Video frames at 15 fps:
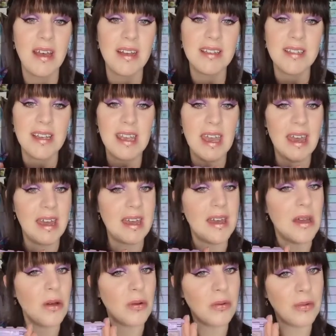So yeah,
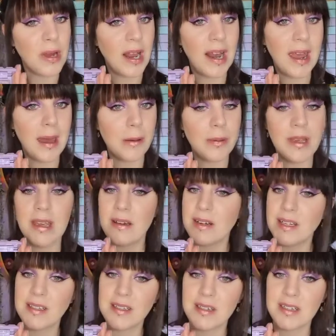really happy I
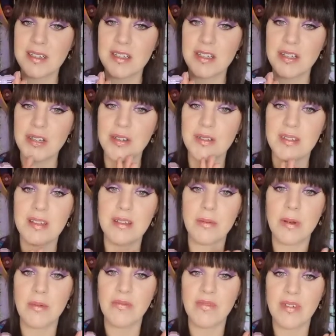decided to choose this
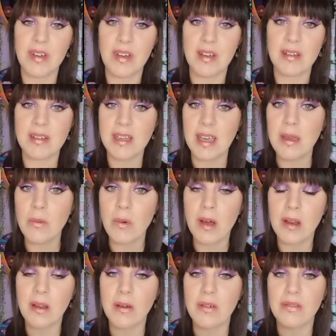one for day
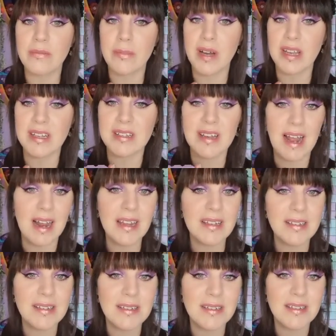one of my
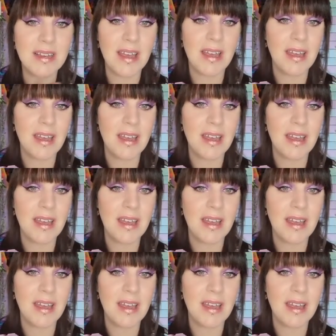challenge.